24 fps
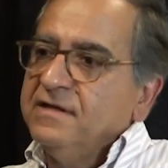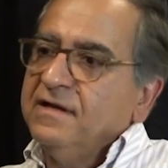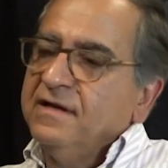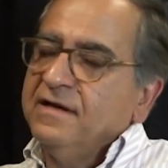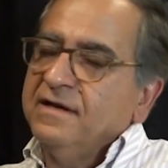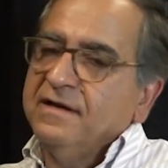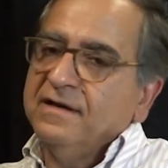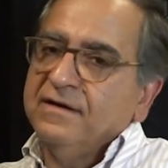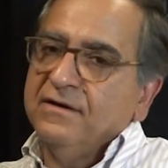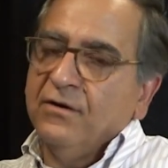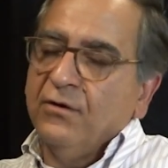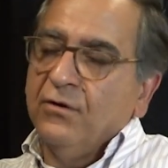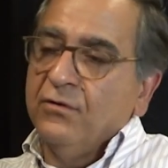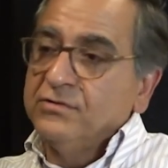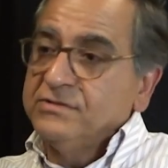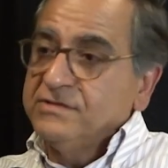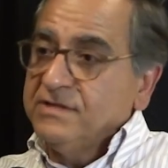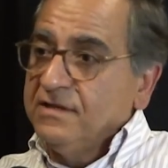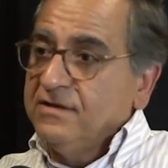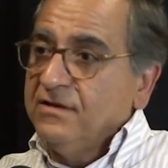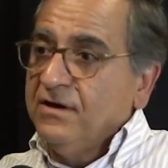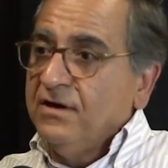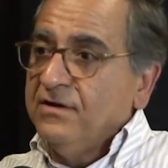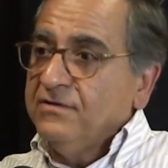uh, owes
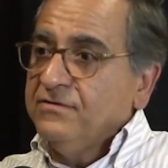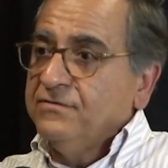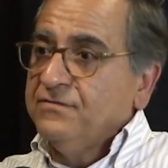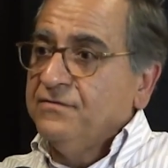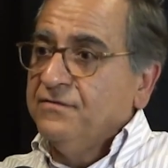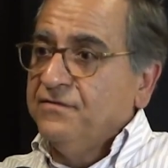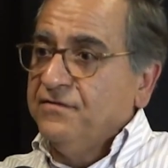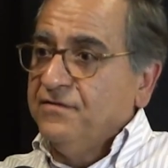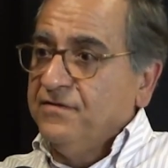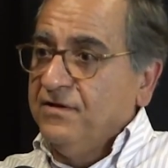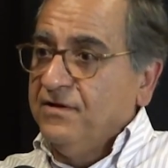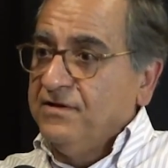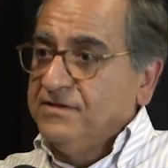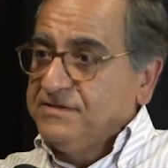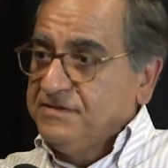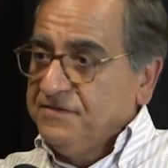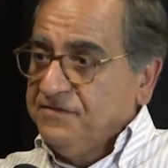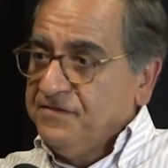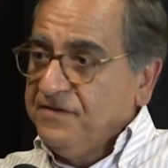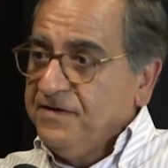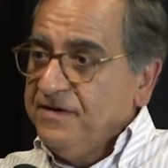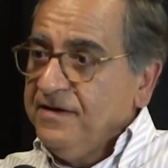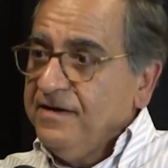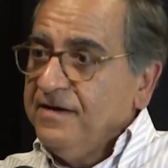a lot to
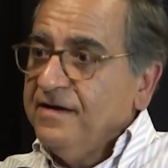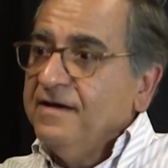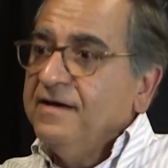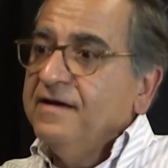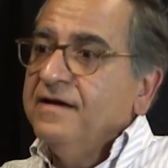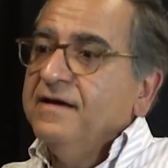philosophy,